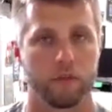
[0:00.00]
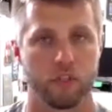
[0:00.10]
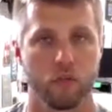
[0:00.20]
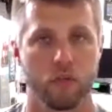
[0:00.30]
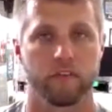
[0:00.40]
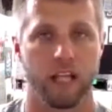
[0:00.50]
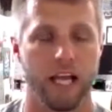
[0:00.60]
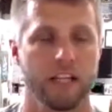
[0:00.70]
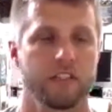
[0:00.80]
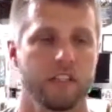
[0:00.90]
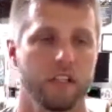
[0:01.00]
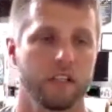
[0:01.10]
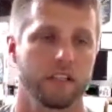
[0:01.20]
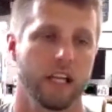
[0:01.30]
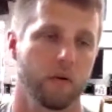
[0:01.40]
June of last
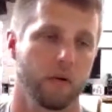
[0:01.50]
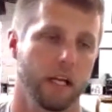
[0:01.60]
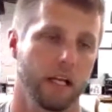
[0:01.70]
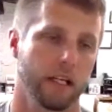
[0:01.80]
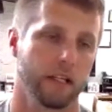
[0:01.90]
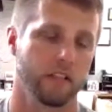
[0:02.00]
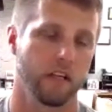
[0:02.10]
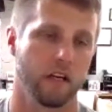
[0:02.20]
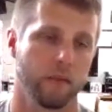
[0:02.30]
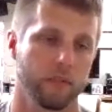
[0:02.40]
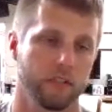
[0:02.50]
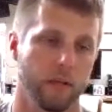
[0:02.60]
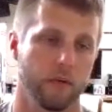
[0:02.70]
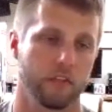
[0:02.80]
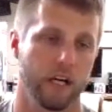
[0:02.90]
year is kind of when I started up the
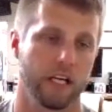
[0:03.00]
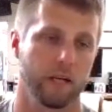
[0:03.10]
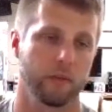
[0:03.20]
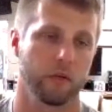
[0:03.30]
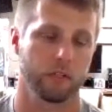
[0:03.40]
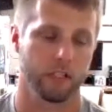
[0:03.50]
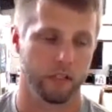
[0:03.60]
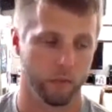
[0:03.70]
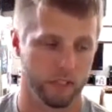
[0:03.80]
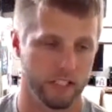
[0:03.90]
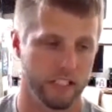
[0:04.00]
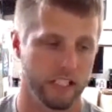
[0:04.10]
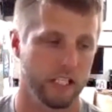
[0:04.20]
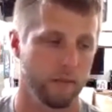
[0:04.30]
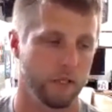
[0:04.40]
summer training up there with the
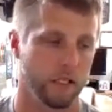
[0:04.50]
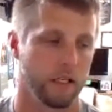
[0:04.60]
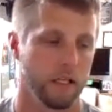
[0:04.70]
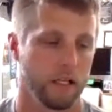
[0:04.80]
team and